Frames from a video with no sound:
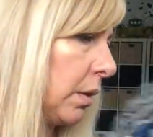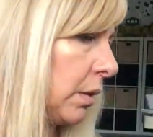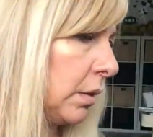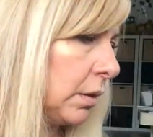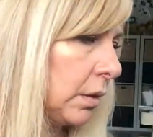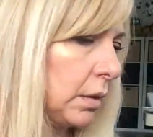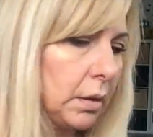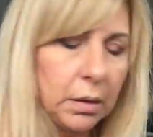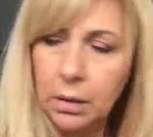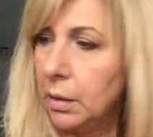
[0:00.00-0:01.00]

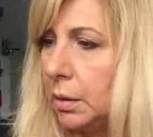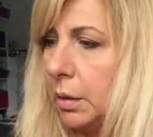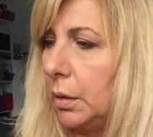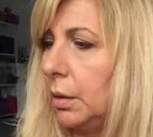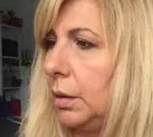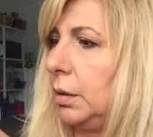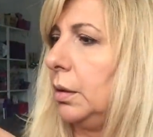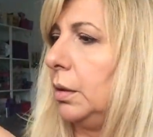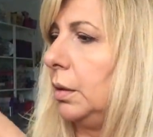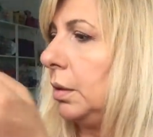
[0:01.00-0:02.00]

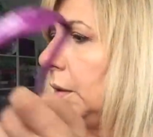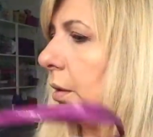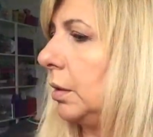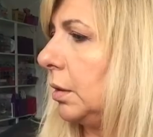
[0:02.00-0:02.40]
[no speech]